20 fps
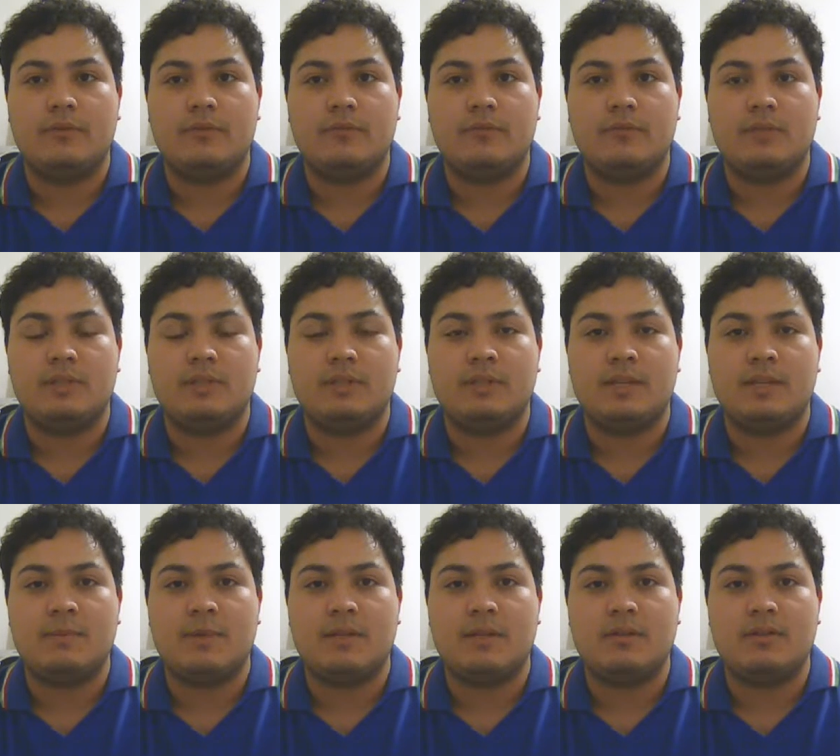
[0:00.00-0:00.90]
The team
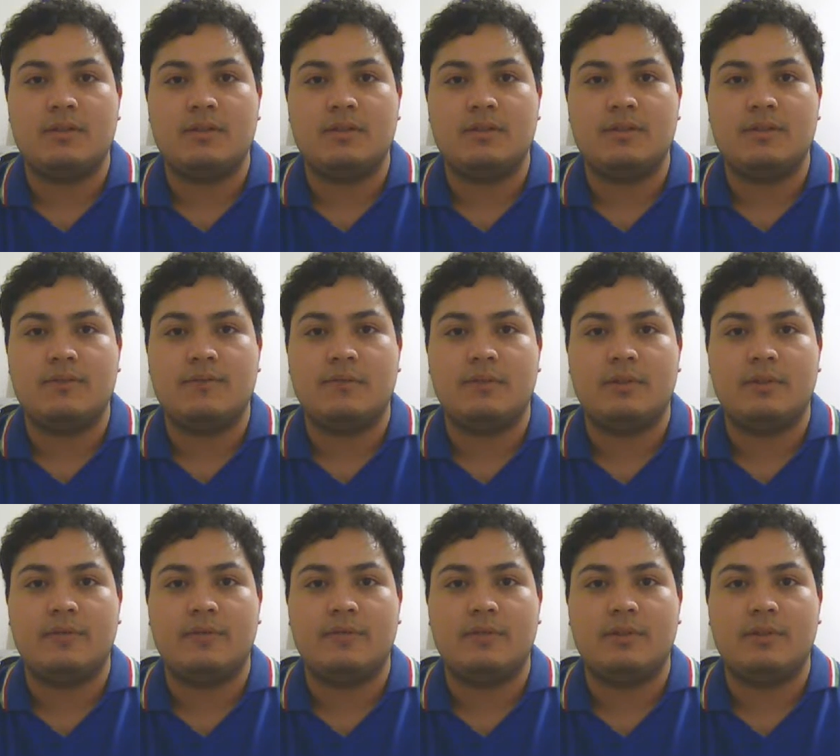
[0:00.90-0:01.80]
had just
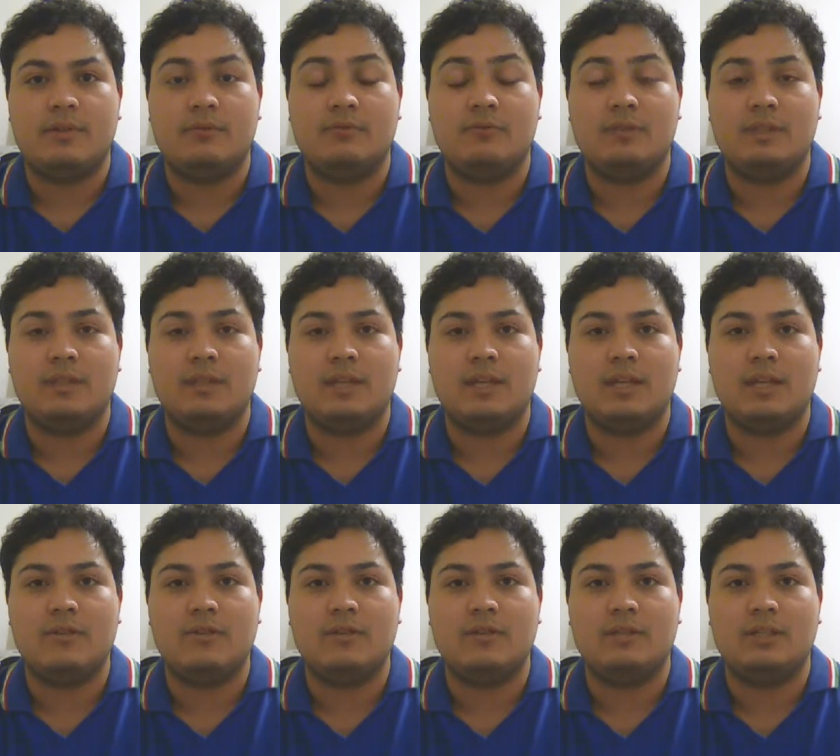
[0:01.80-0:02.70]
survived
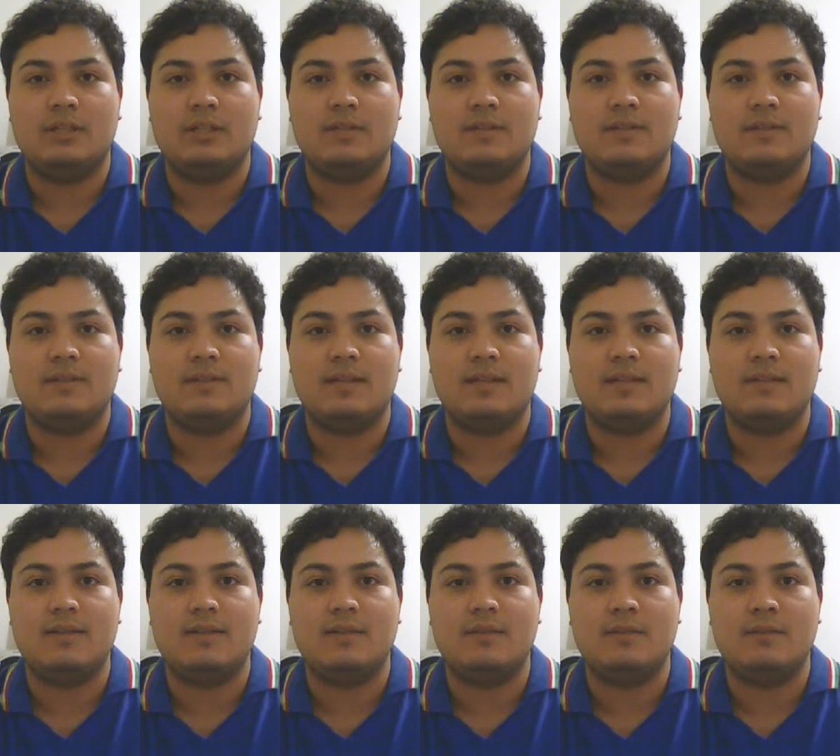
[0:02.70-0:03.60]
relegation last
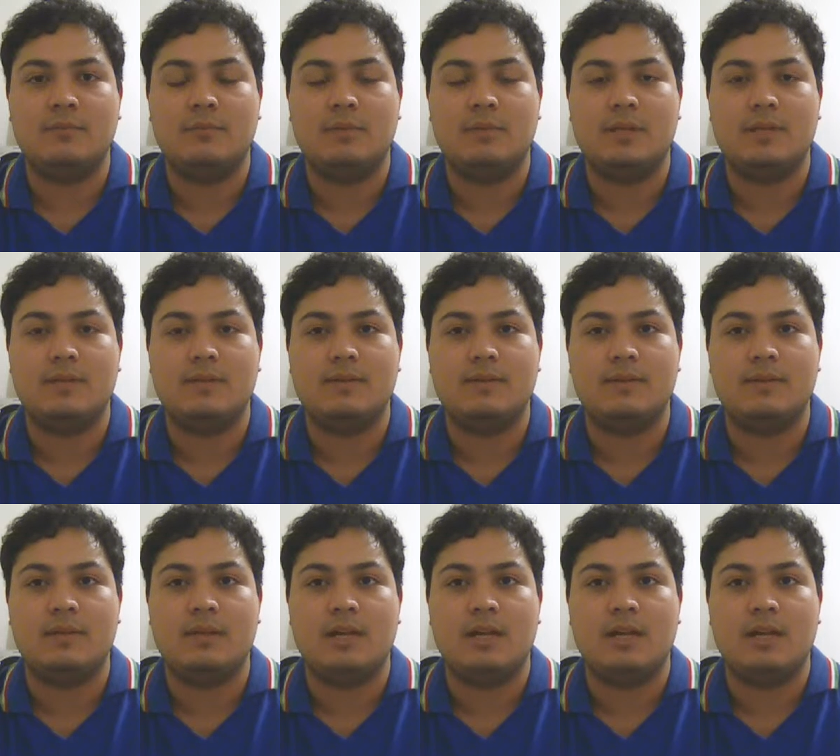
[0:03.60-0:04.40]
season, but